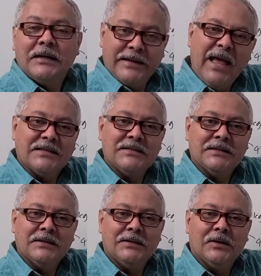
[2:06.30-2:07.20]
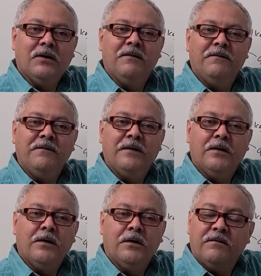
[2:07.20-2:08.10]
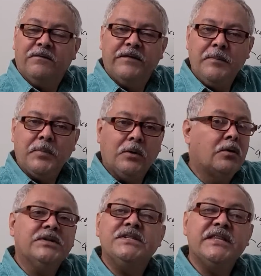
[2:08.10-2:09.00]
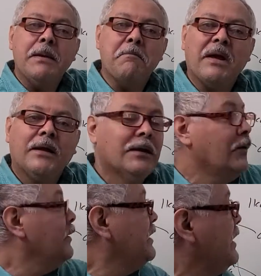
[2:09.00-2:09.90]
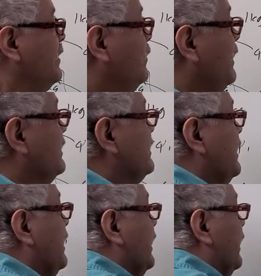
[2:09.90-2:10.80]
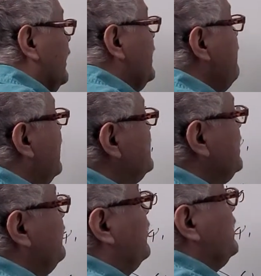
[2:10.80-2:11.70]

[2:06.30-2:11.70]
gas or vapor or steam. Okay, great. Imagine that for